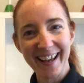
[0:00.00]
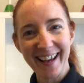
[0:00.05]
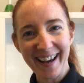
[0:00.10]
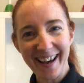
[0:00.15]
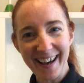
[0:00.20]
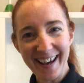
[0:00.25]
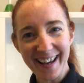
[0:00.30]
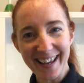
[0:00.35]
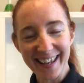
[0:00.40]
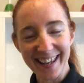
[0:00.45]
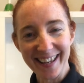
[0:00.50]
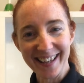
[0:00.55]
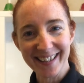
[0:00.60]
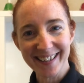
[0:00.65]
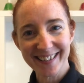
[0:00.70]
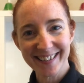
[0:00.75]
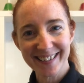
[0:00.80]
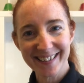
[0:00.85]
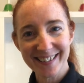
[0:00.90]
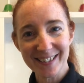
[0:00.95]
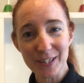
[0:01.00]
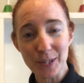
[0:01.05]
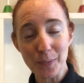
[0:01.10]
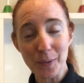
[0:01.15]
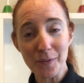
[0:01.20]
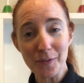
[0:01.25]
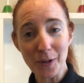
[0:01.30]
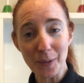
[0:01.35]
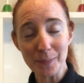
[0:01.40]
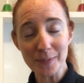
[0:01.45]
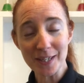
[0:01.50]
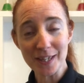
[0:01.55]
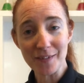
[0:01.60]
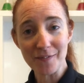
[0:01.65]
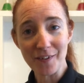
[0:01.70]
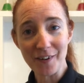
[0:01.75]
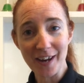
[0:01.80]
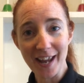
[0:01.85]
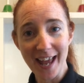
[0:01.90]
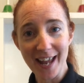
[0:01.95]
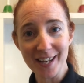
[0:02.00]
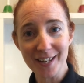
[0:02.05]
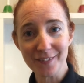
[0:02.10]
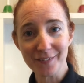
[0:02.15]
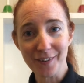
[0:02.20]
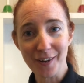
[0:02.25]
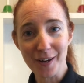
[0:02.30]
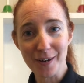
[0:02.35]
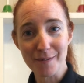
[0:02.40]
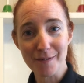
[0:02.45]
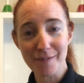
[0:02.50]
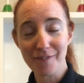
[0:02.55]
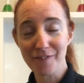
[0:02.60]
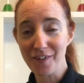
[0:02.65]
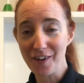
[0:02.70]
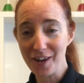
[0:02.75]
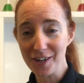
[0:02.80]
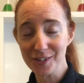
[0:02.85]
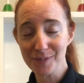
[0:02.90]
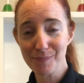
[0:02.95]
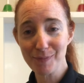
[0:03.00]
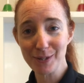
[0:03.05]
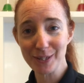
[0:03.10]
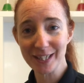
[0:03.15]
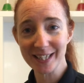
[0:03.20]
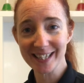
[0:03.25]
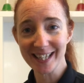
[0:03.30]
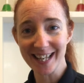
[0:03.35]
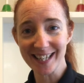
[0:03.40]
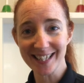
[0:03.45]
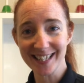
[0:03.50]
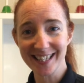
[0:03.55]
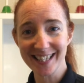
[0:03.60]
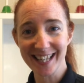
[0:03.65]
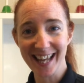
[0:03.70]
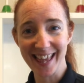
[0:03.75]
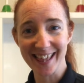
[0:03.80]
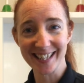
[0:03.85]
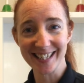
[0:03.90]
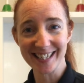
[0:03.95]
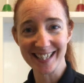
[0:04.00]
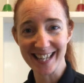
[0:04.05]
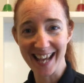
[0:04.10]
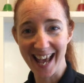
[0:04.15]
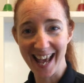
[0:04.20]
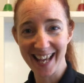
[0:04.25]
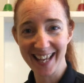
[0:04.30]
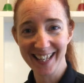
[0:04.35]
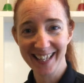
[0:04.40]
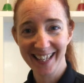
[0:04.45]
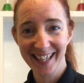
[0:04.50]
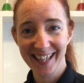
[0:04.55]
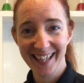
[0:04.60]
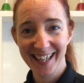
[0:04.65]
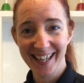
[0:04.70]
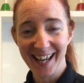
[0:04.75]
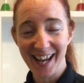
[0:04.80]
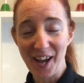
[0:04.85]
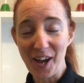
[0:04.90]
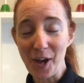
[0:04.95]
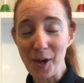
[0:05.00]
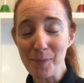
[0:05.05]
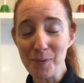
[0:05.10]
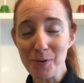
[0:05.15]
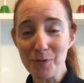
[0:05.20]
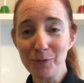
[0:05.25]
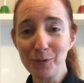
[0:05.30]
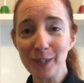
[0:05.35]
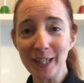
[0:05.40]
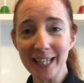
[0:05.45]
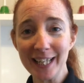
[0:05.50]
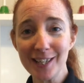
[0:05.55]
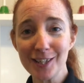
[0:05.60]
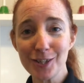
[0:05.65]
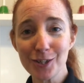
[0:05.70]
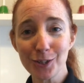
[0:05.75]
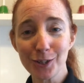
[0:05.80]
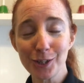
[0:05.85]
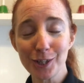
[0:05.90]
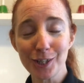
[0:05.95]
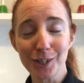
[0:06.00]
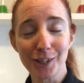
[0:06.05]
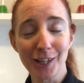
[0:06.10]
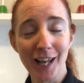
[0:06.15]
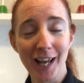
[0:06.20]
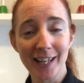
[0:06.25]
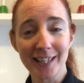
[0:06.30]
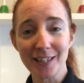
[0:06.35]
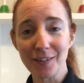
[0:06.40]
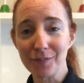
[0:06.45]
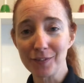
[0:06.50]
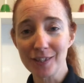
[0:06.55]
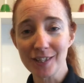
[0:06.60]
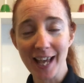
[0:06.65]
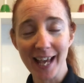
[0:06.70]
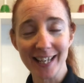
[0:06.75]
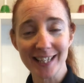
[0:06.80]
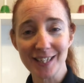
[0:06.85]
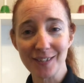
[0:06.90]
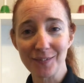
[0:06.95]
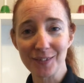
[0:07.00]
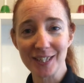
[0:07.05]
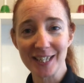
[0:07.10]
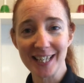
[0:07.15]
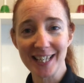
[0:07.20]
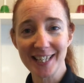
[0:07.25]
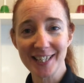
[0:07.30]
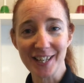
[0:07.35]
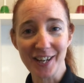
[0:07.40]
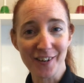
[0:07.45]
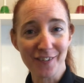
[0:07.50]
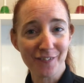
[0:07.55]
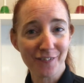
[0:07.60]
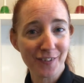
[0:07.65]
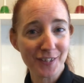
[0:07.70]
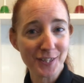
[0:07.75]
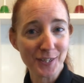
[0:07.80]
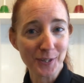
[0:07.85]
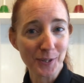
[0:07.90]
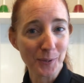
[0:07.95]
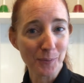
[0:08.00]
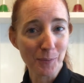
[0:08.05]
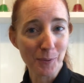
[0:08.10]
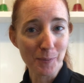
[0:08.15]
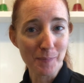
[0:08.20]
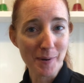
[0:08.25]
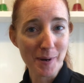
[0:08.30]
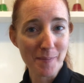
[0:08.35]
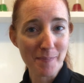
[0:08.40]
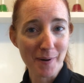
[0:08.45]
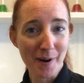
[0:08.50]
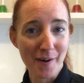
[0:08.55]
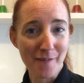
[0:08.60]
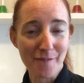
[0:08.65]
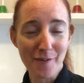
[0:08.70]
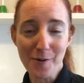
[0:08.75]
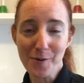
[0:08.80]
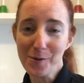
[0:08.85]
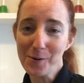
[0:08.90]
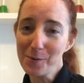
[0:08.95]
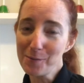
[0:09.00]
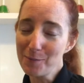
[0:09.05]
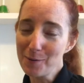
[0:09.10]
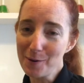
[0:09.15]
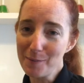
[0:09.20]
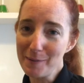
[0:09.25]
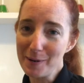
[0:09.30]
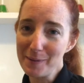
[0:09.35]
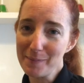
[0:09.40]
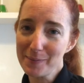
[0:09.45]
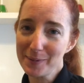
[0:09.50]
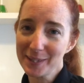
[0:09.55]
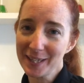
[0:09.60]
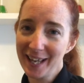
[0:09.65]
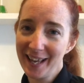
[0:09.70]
Hi! So we've come to the very end of our first music session together today. I hope you really enjoyed all our different activities, our physical warm-up, our vocal warm-ups,